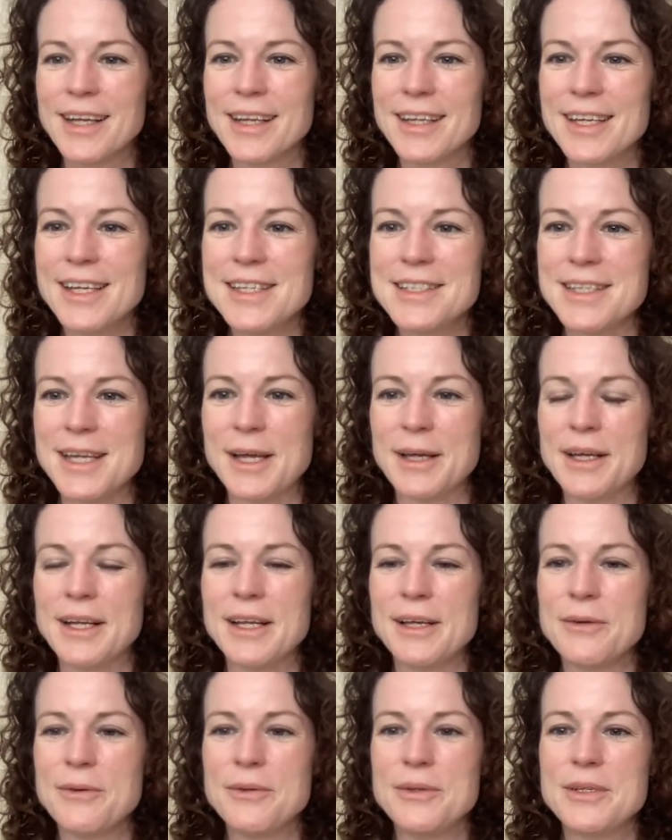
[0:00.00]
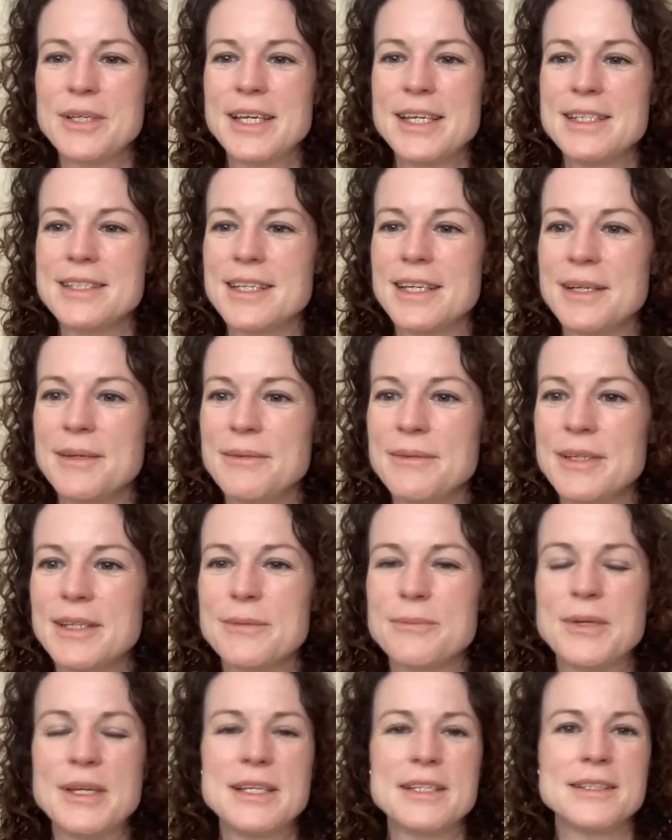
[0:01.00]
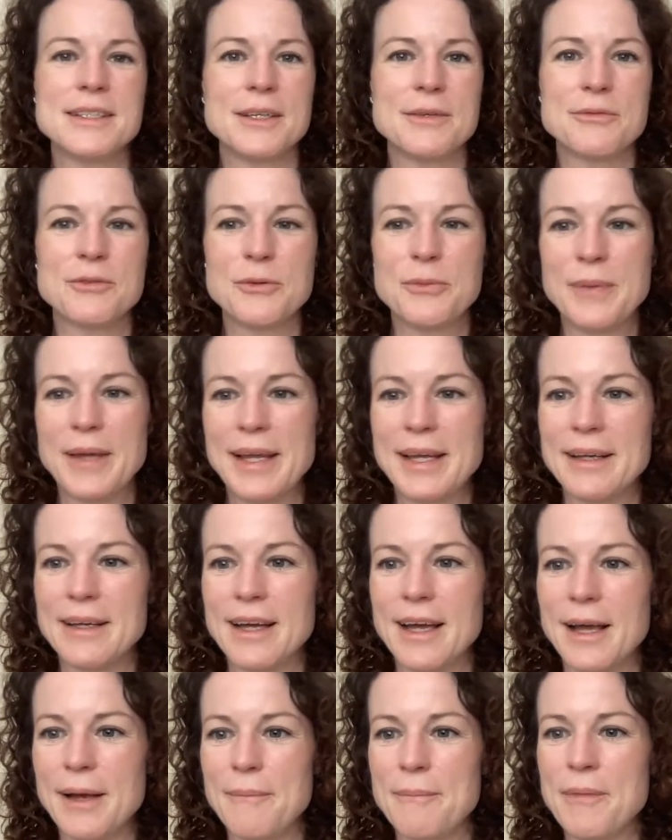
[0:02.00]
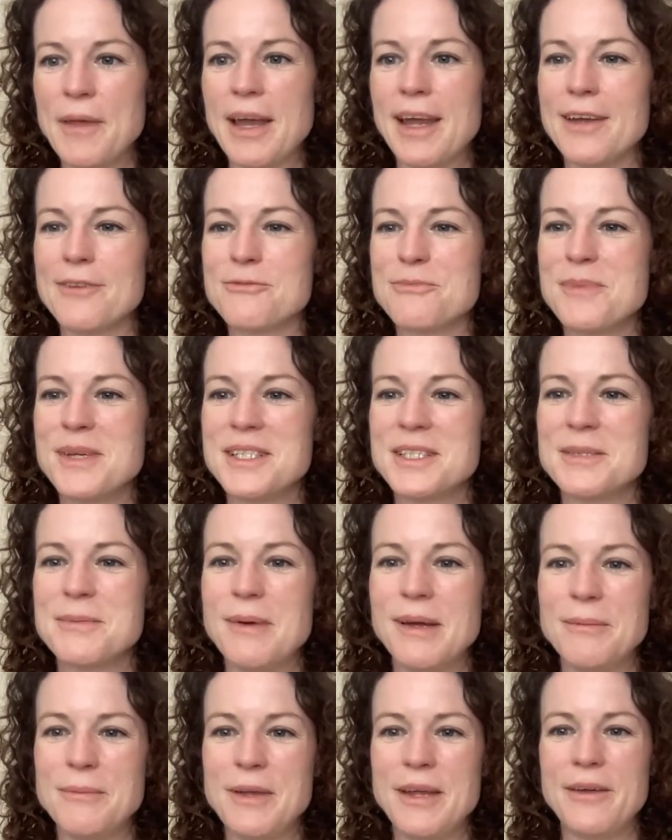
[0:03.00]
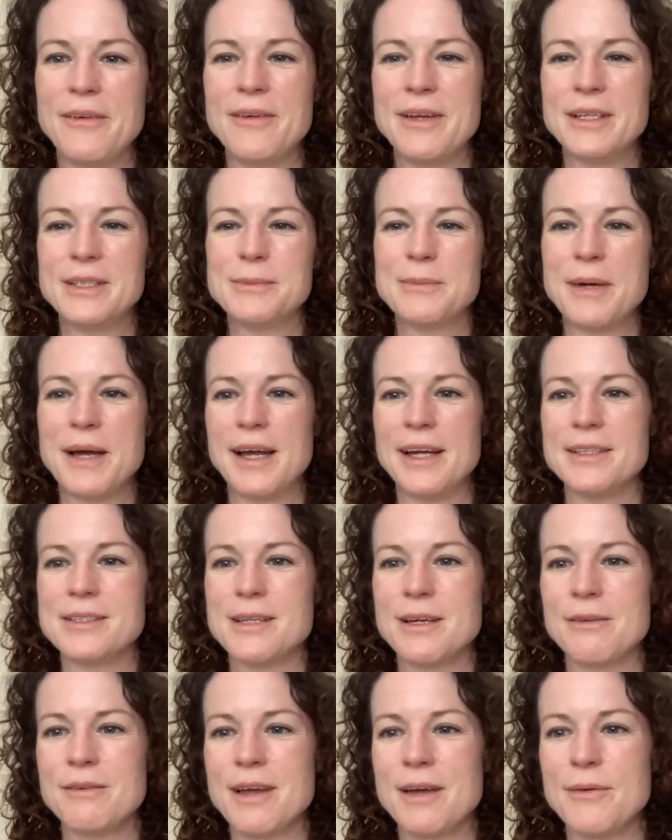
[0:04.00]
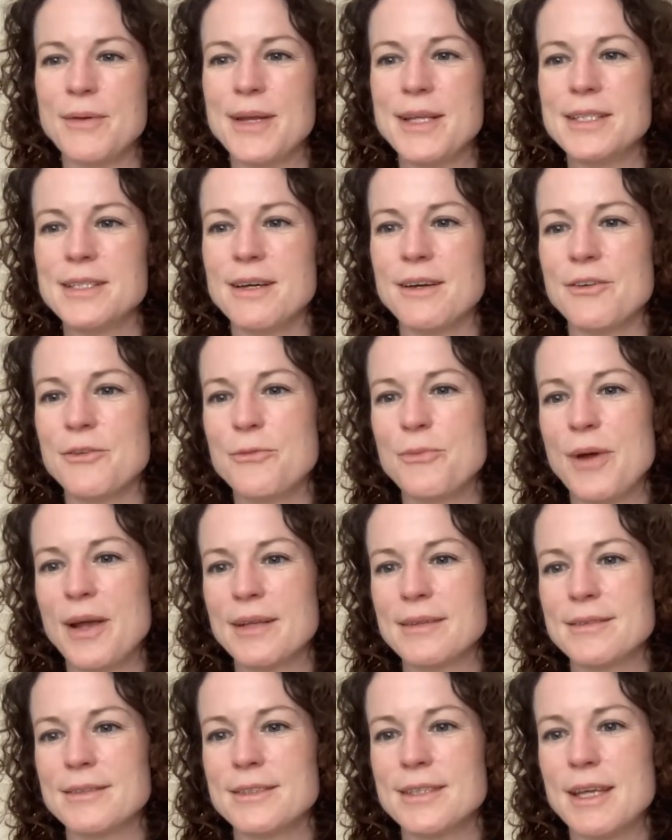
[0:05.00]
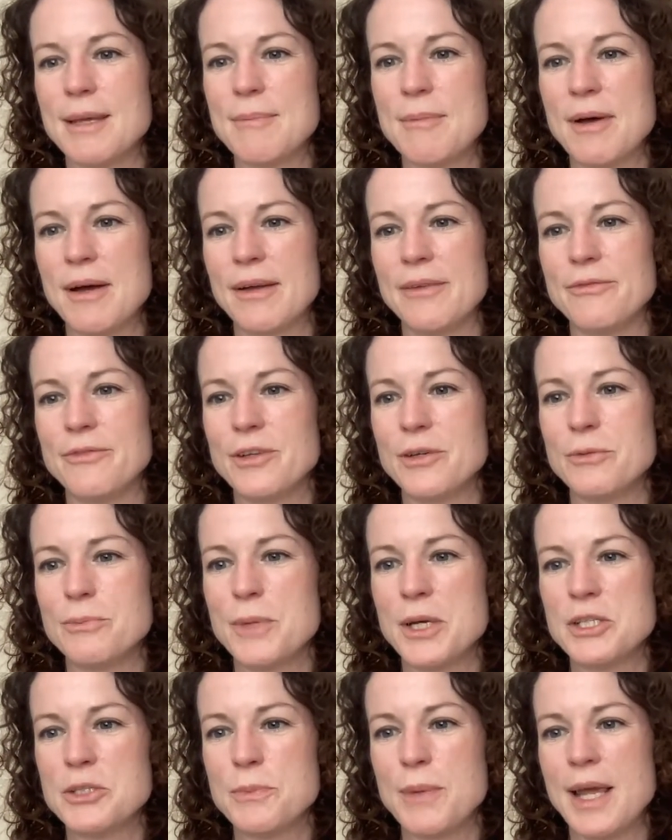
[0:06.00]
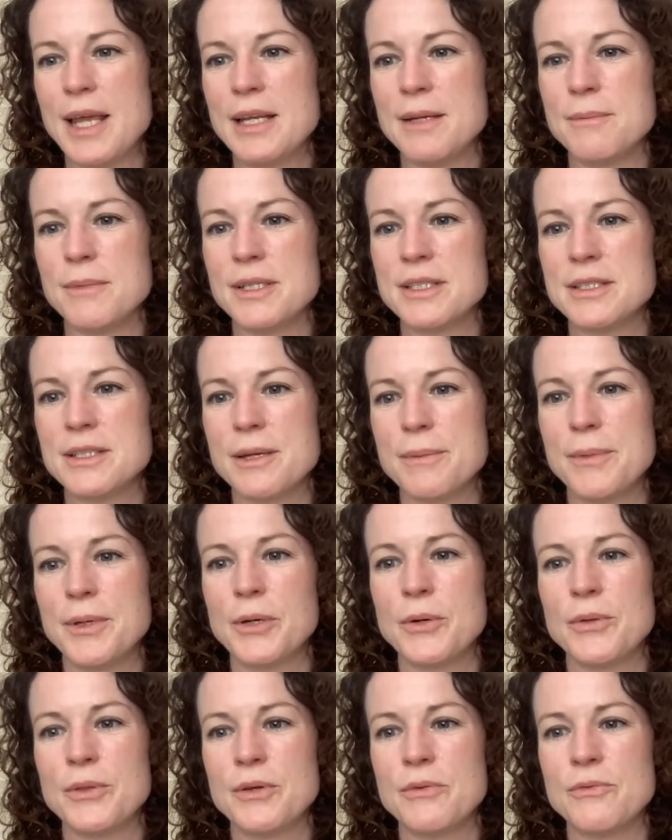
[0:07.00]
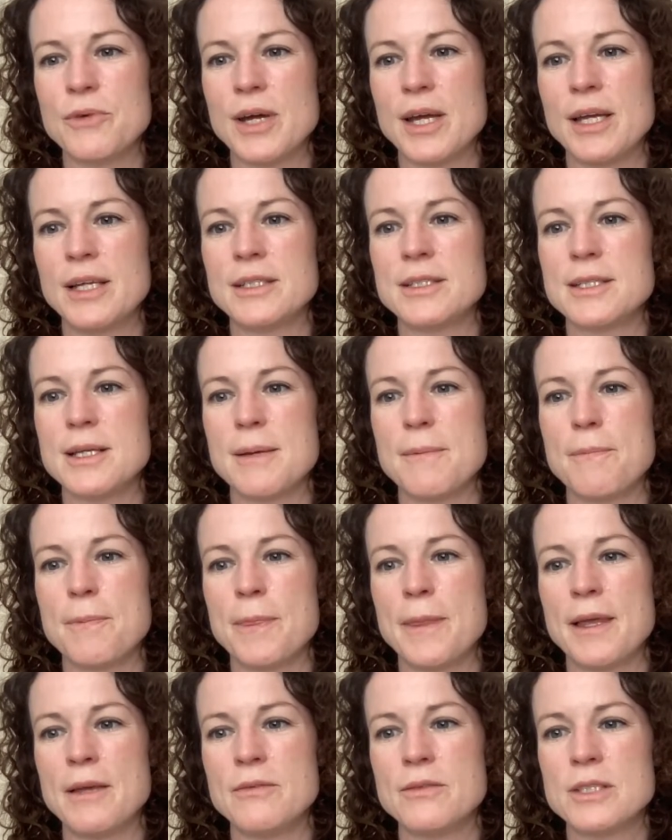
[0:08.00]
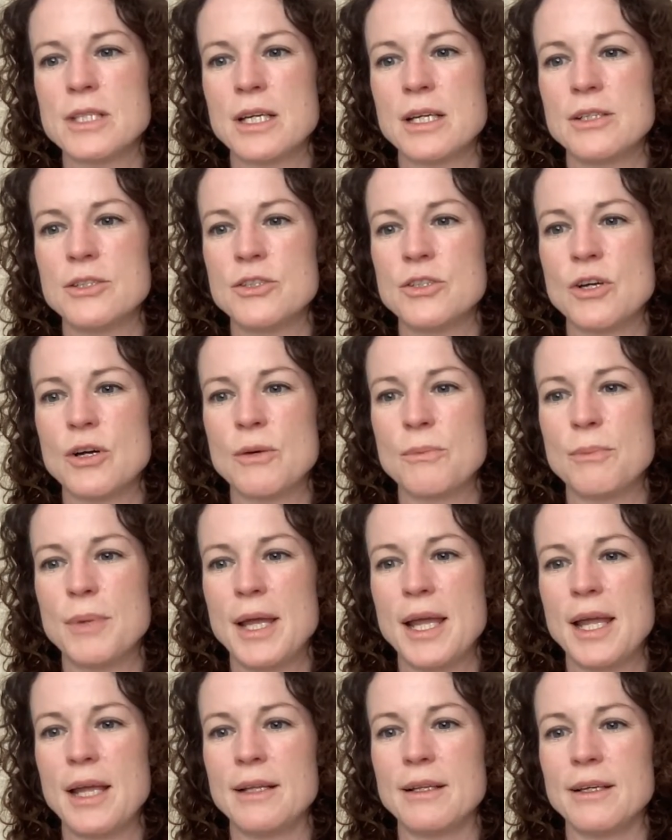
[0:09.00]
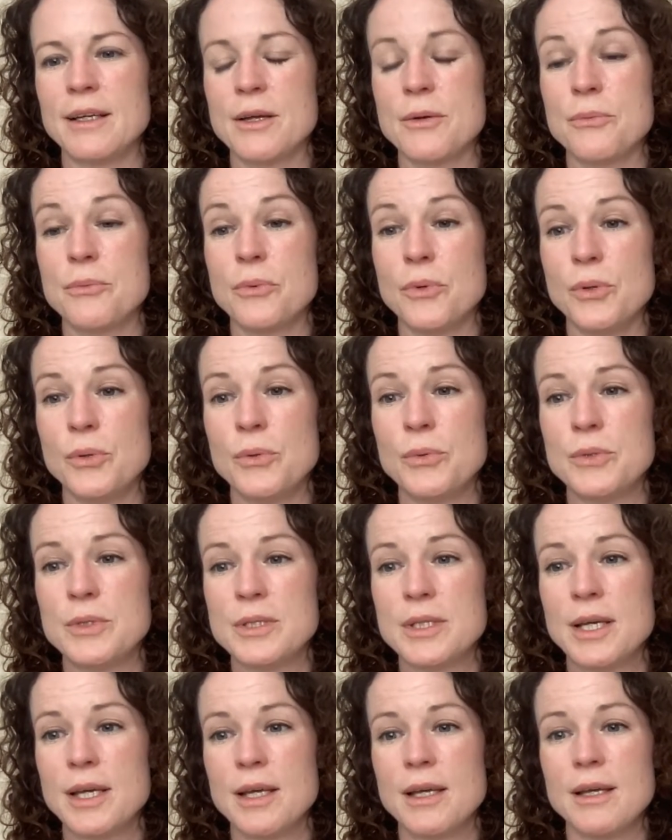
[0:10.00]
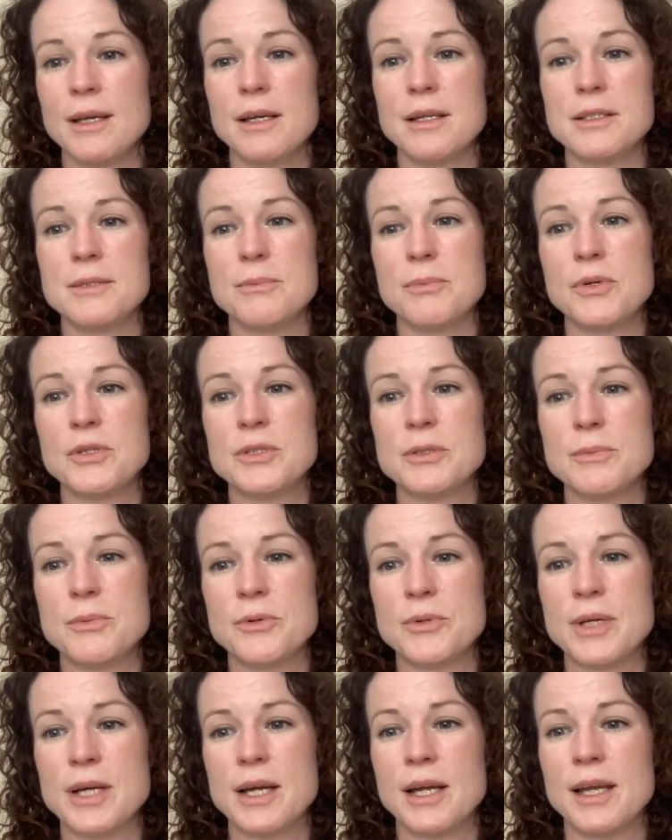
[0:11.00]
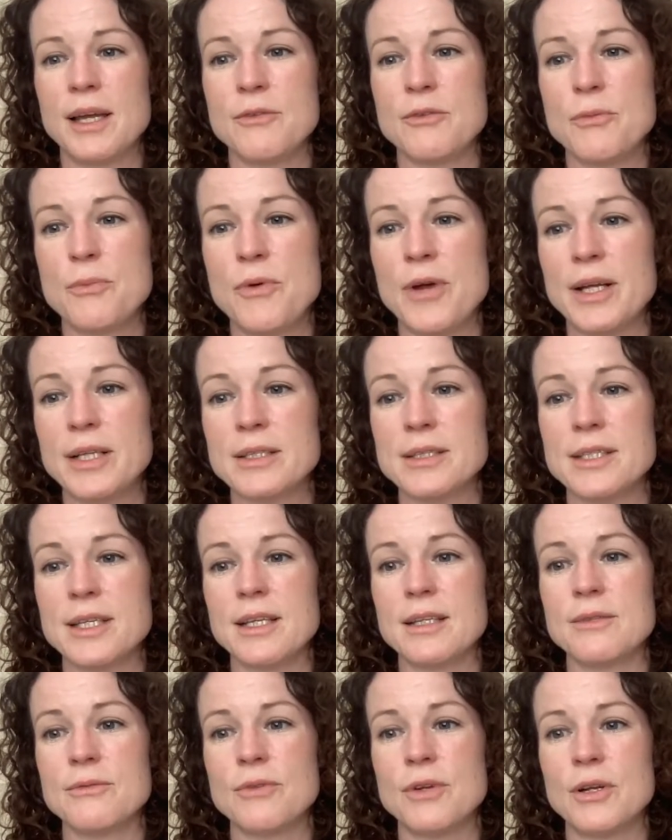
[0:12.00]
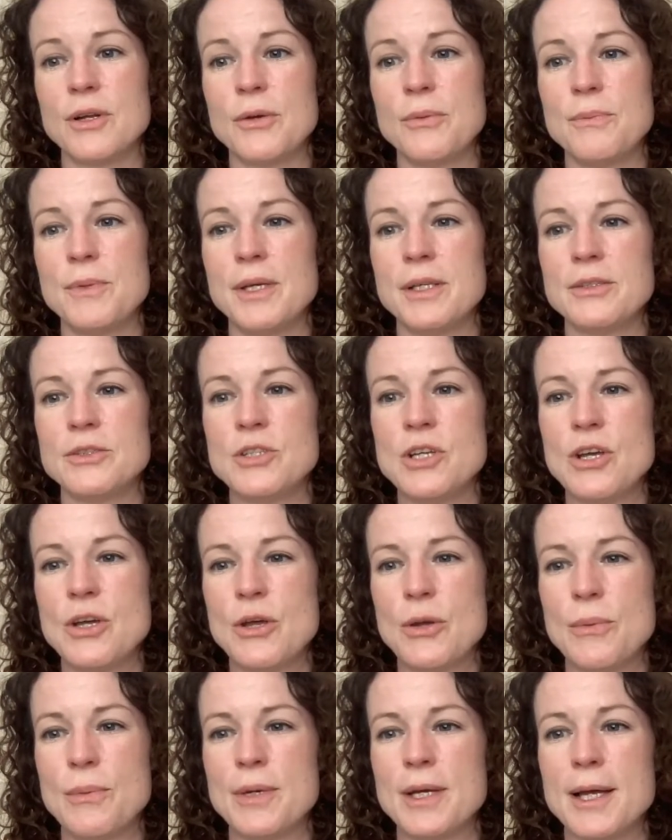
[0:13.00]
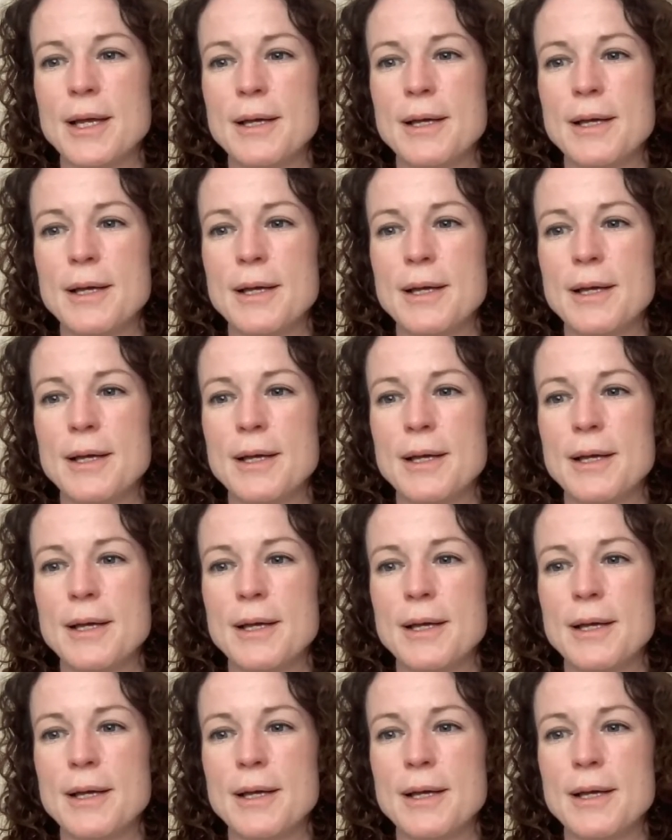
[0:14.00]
Kiza, can I call you Kiza? That'd be easier for me. I have missed my periods, but I don't have any sign of pregnancy, but I feel much pain in my stomach on the right and left side, sharp pain, like a wound. Is it possible that I have a pregnancy in the fallopian tube?